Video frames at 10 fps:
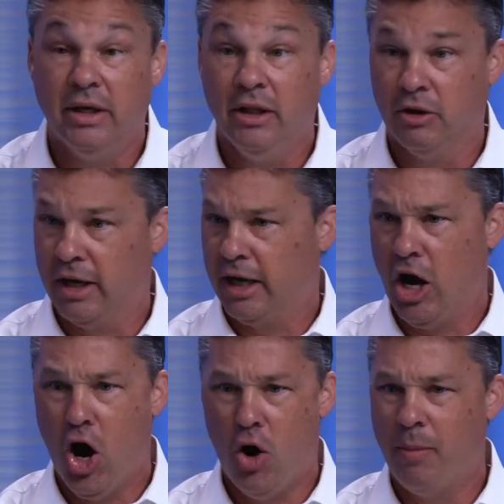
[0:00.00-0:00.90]
they're like,
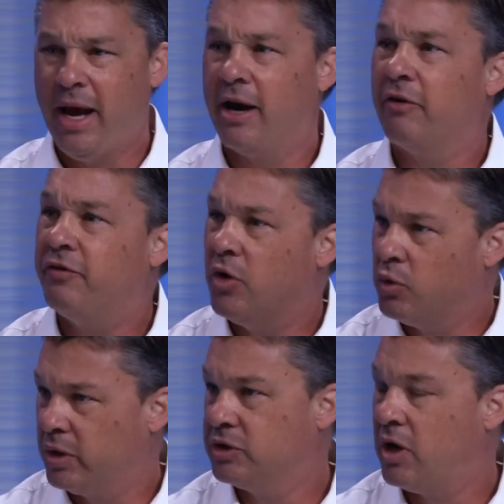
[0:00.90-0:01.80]
oh man, our phone
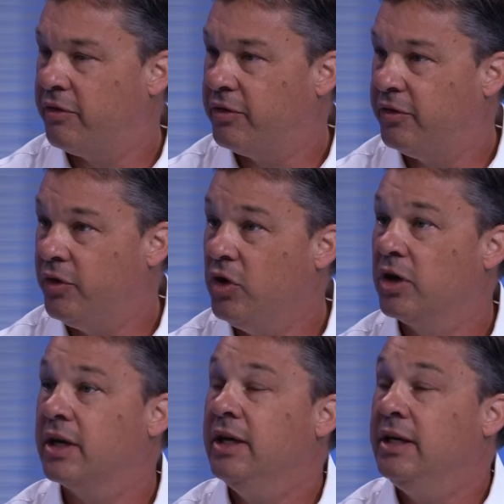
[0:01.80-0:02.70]
rings off the
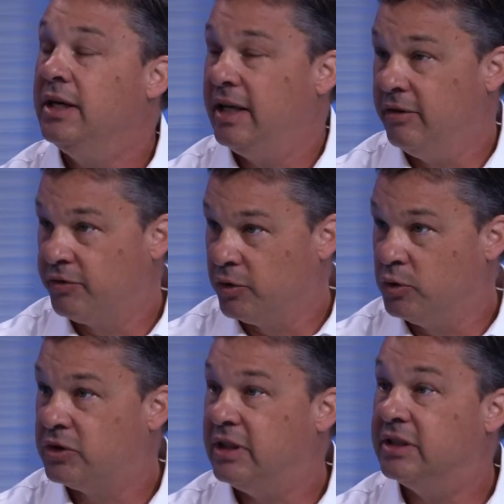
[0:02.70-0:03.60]
hook in flu
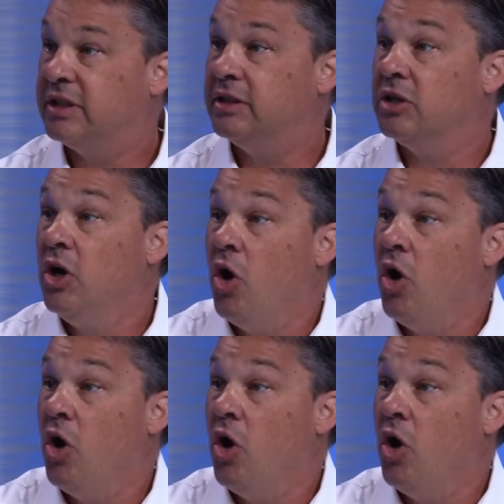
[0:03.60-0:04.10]
seasons,